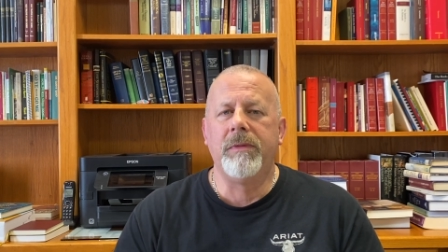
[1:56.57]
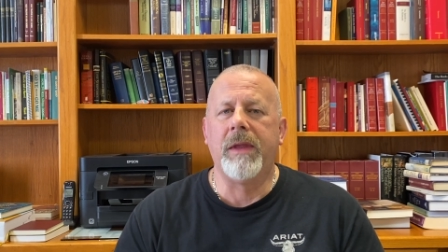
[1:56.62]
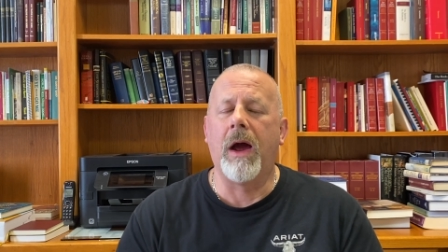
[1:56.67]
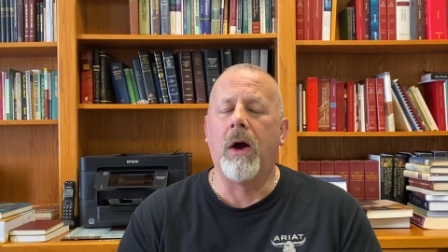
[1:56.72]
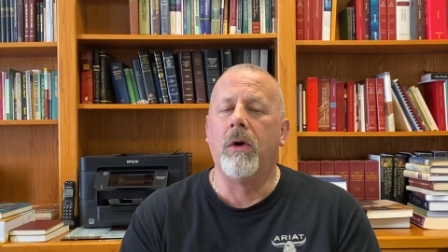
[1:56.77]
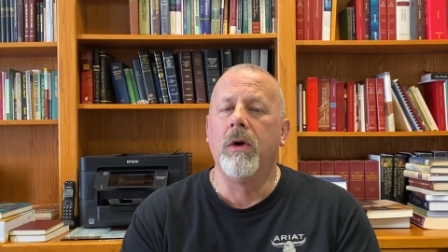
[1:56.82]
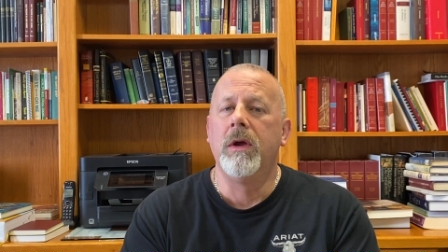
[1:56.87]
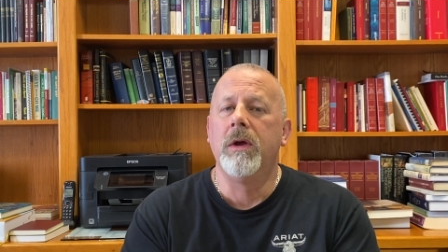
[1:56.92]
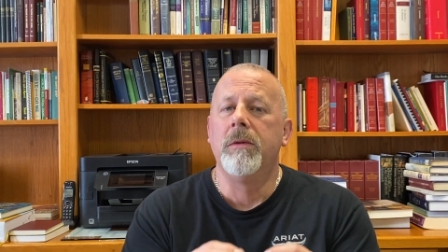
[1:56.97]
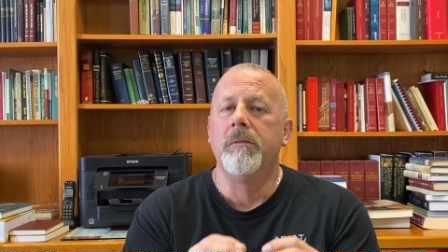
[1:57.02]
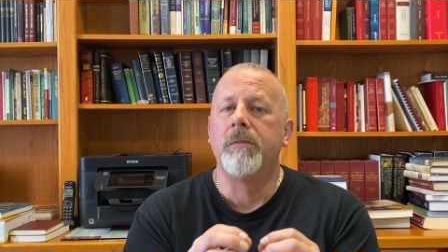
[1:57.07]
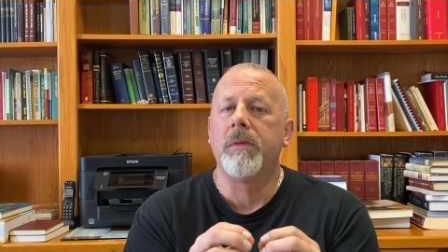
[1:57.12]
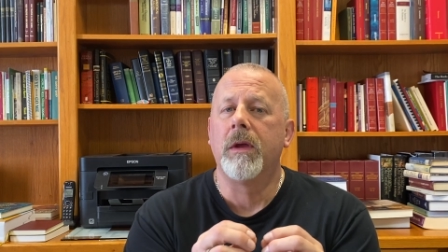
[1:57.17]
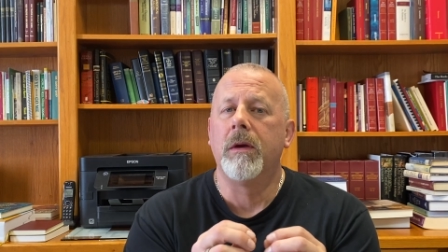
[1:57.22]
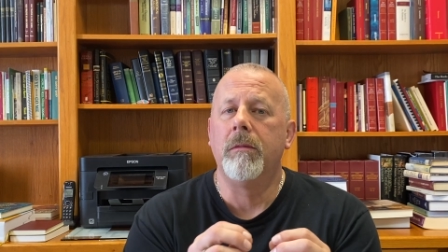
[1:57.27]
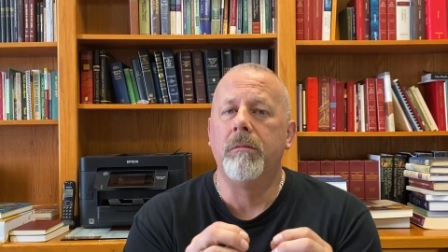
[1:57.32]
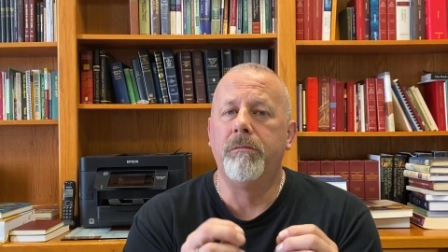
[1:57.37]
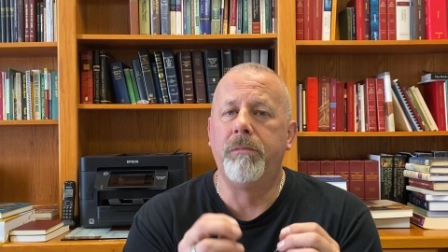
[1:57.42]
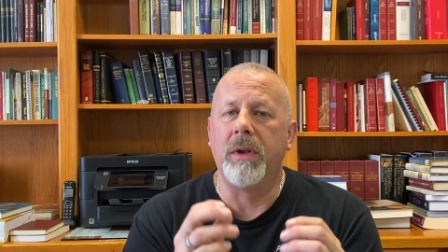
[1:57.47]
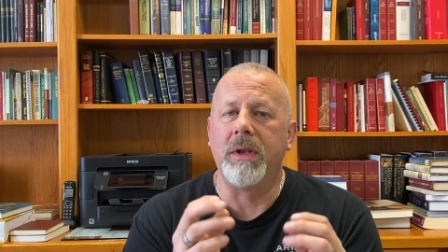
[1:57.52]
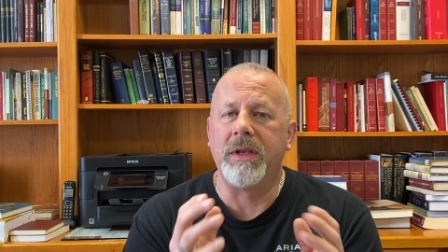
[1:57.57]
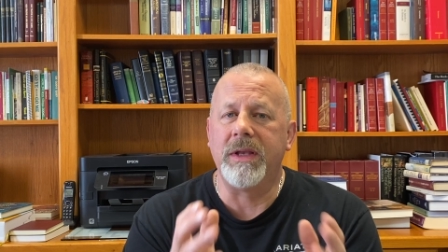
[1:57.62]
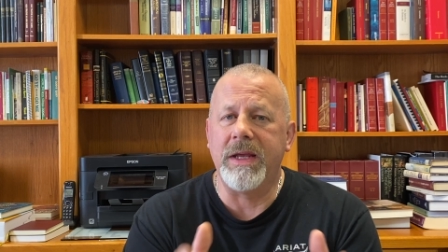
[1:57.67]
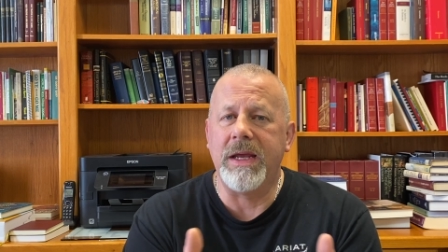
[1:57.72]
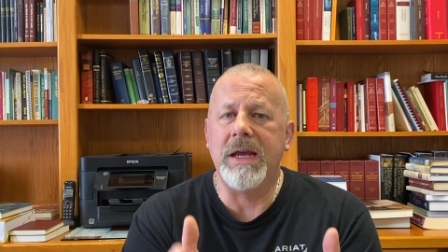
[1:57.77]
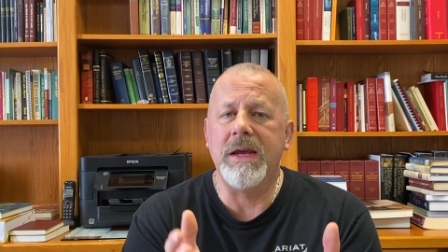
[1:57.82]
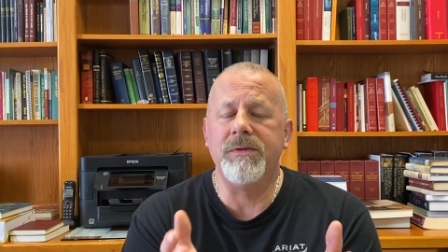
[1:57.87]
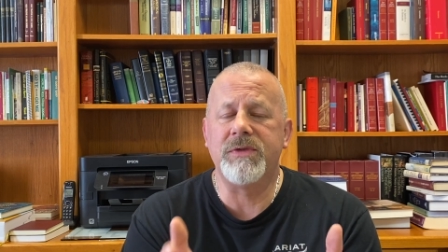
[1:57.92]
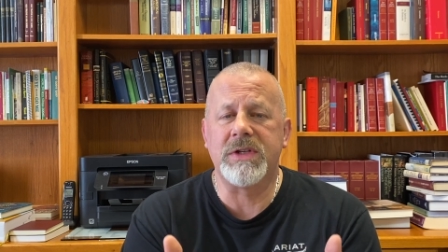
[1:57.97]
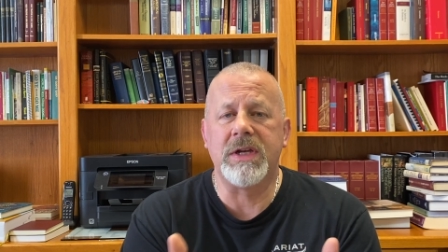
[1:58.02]
Now,
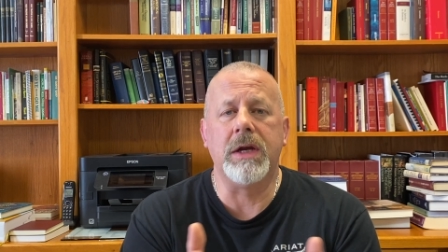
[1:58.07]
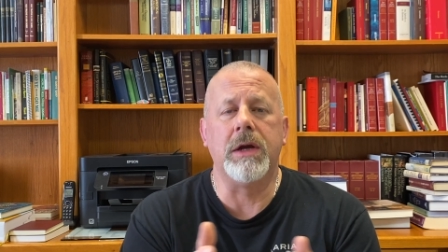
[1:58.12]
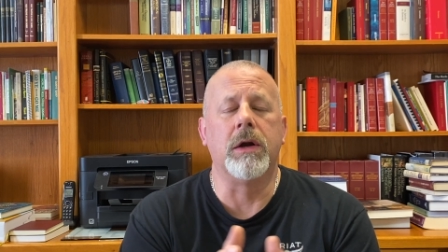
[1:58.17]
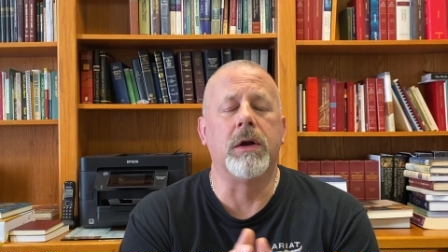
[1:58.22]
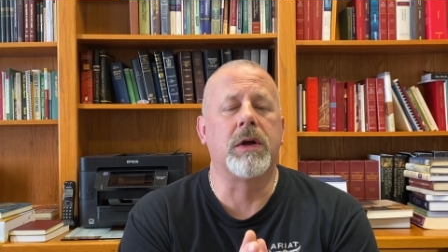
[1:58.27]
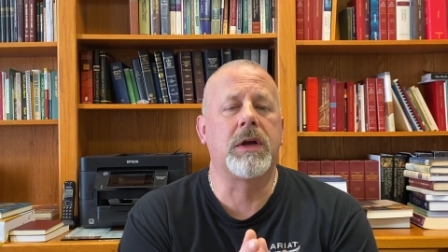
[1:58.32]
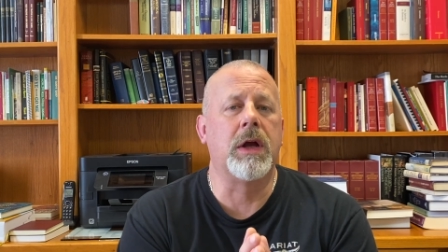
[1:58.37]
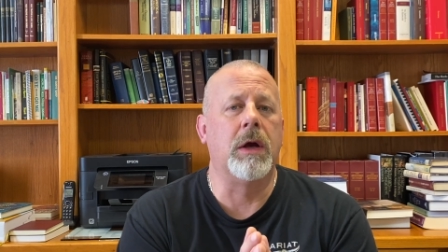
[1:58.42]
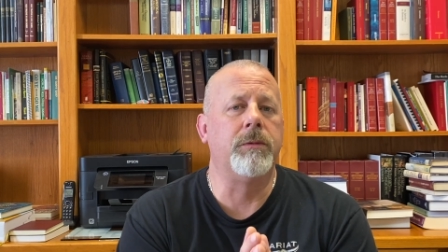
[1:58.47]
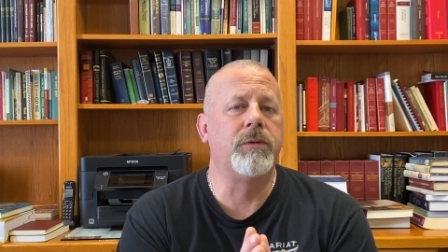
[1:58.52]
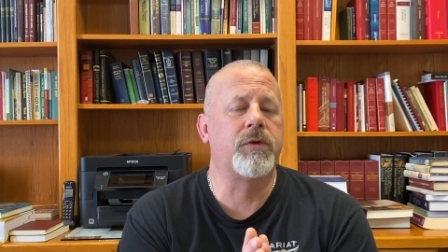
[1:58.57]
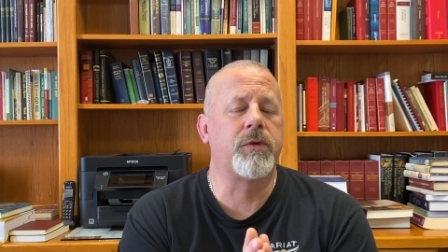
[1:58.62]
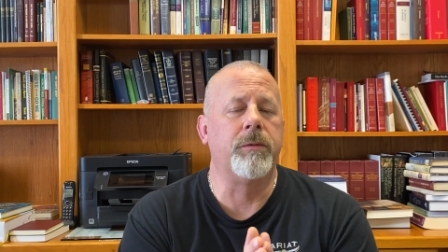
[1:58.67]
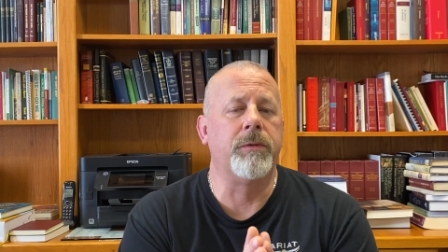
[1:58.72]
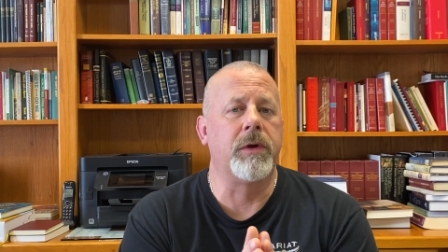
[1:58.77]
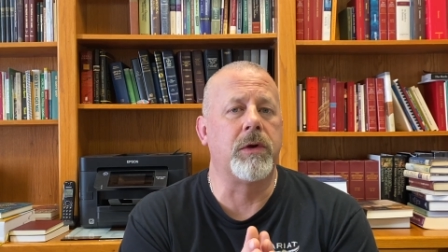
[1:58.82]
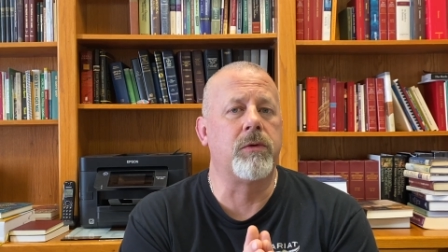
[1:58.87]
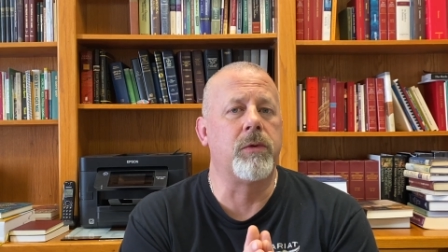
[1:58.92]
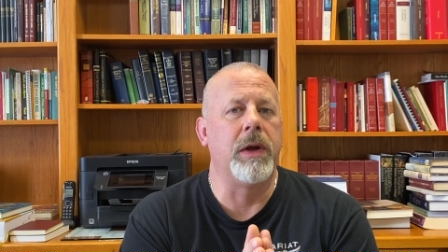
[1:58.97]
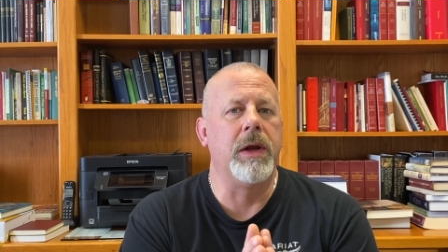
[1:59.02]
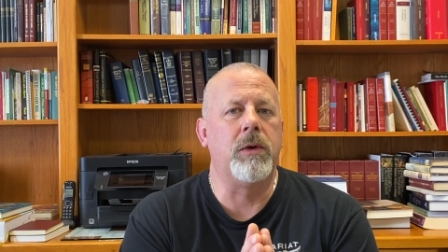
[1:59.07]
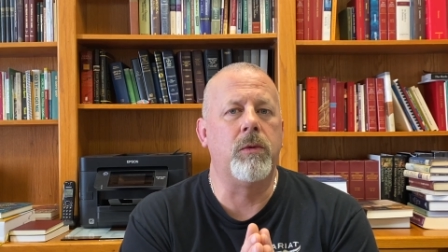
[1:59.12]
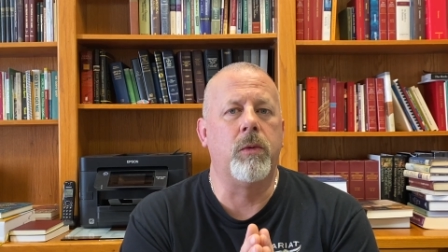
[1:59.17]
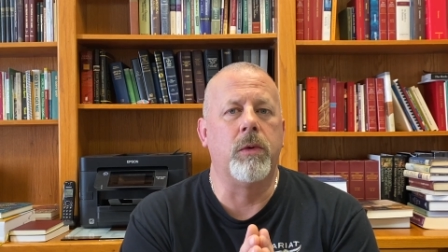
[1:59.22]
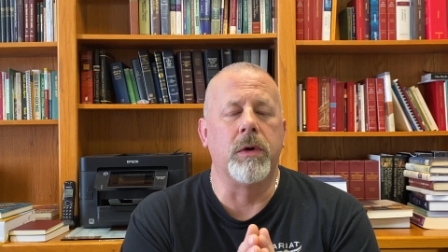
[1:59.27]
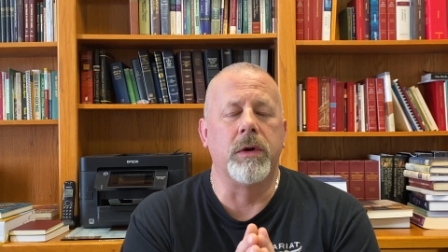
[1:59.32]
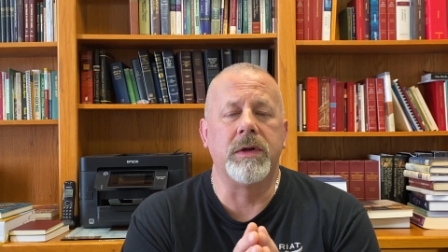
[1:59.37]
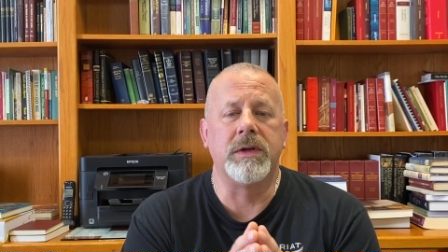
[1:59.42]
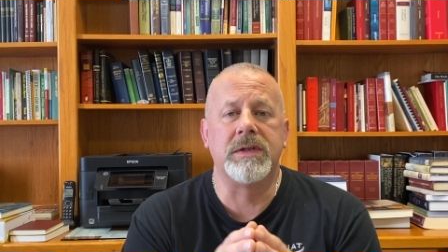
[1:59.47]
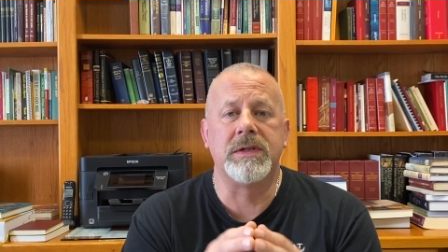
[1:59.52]
believes here comes from the
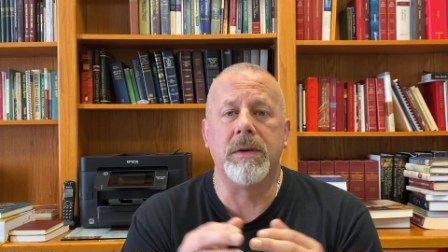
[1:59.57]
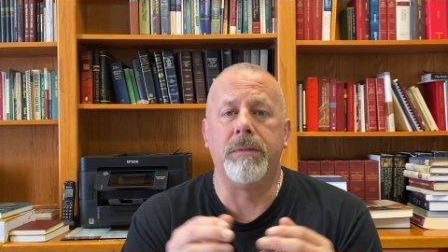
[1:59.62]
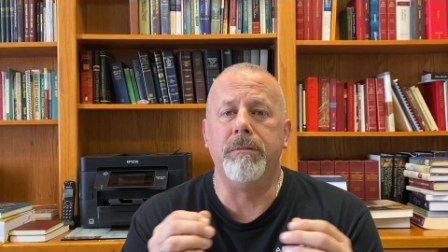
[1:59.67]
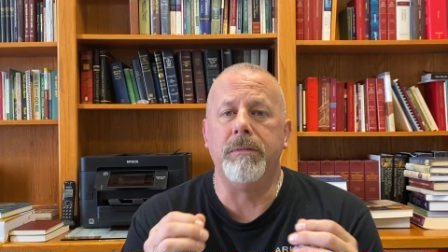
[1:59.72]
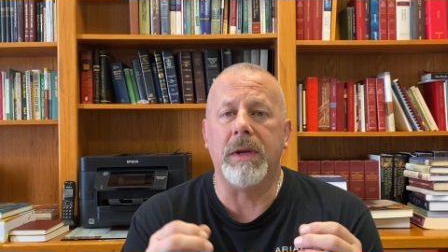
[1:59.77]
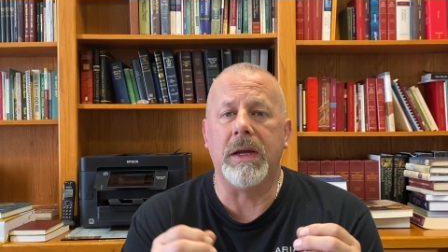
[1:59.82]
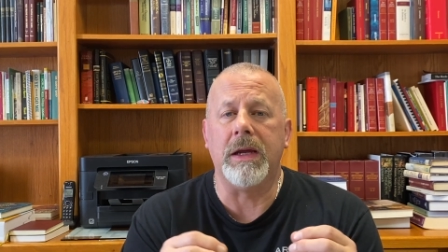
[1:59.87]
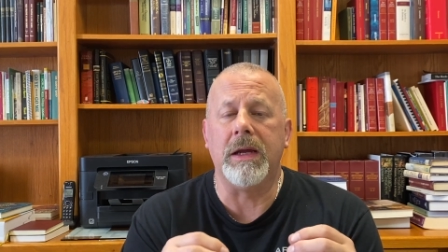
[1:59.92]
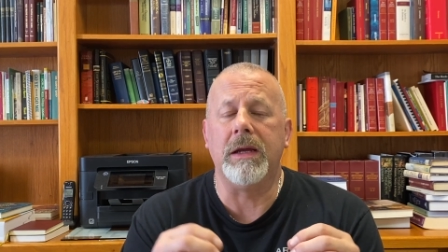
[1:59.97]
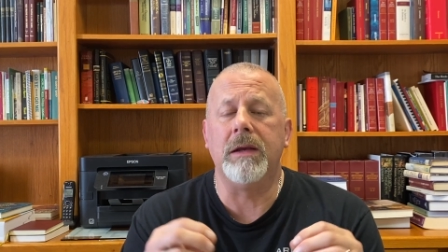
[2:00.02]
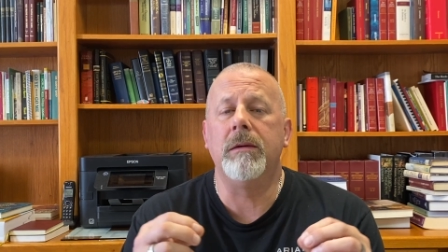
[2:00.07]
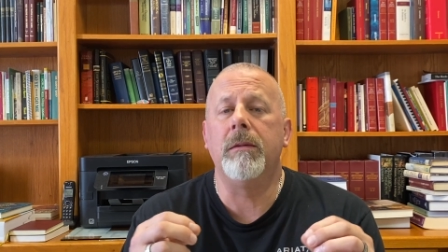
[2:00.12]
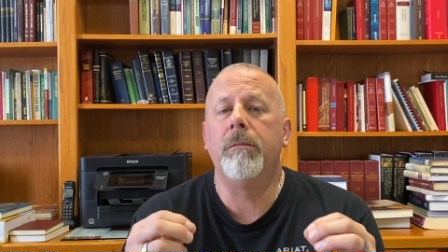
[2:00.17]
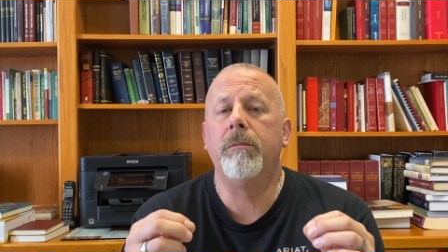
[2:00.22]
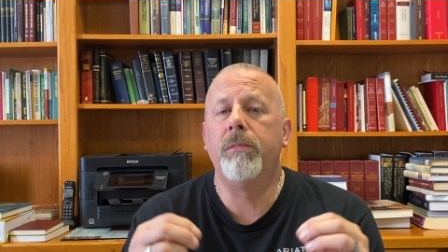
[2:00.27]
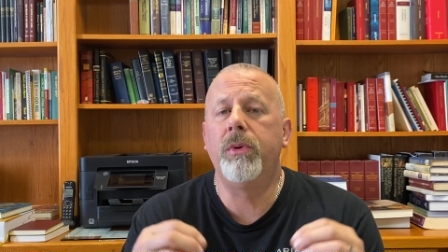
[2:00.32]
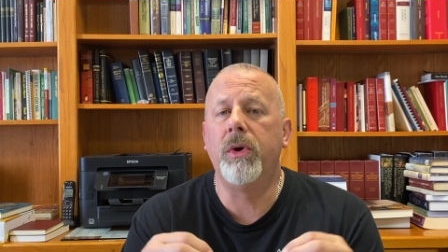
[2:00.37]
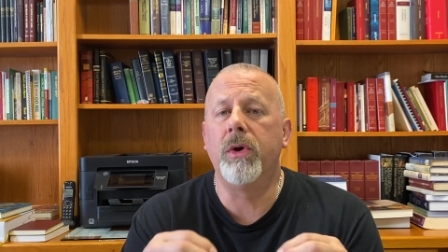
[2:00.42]
Greek word to mean